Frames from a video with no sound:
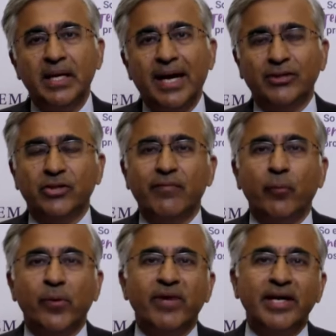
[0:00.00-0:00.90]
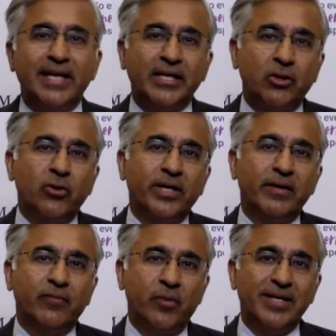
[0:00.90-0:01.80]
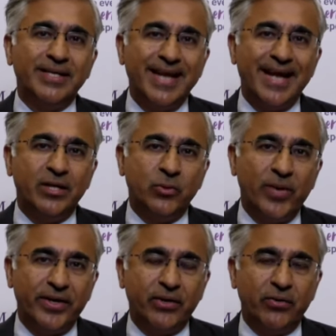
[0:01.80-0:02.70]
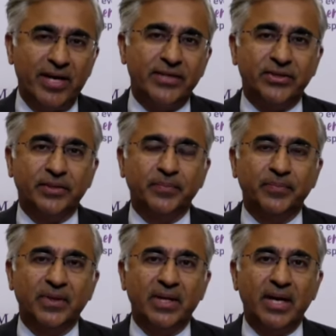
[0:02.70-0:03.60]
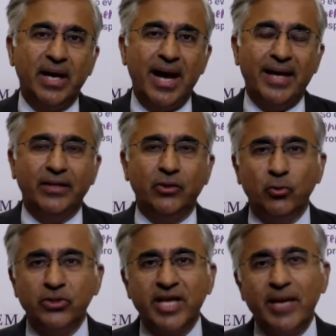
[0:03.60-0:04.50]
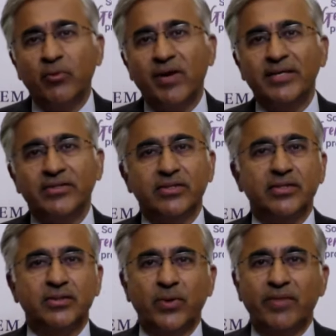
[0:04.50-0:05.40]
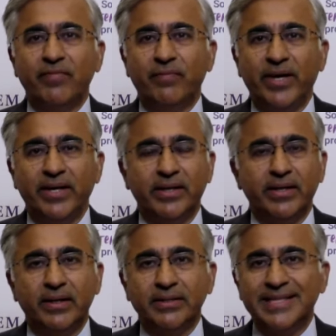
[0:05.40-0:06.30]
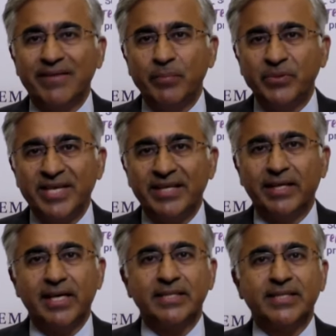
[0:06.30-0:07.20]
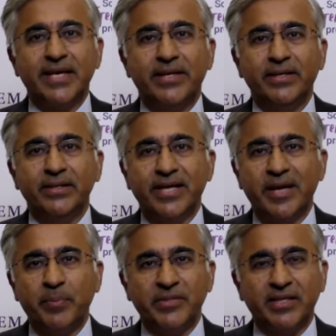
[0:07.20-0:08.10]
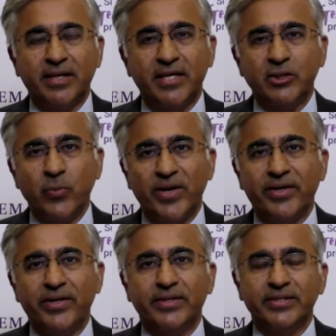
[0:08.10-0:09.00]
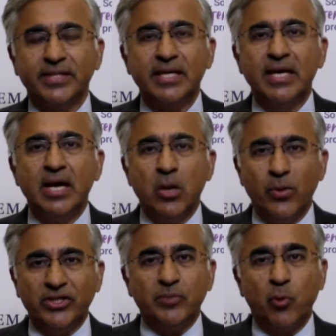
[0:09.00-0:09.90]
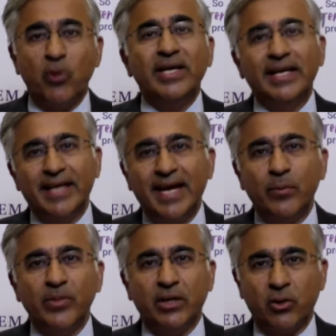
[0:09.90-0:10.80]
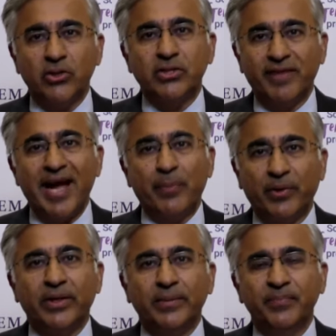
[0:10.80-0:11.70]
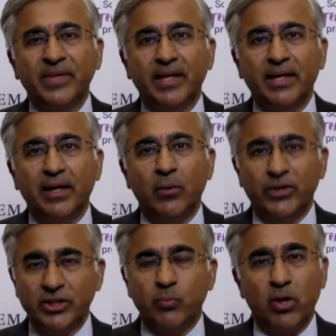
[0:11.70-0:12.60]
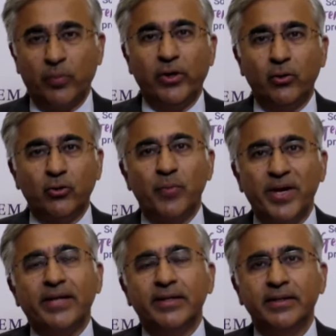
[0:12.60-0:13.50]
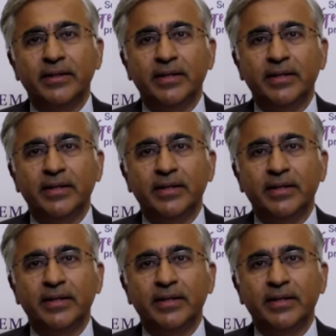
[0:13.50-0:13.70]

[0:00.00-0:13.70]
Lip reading: And so therefore we really like to look at it from a 10 and 20 year horizon. And in those time horizons, we've made 7% in the last 10 years, 8% in the last 20 years, which is broadly in line with our cost of capital, which is what we look to meet.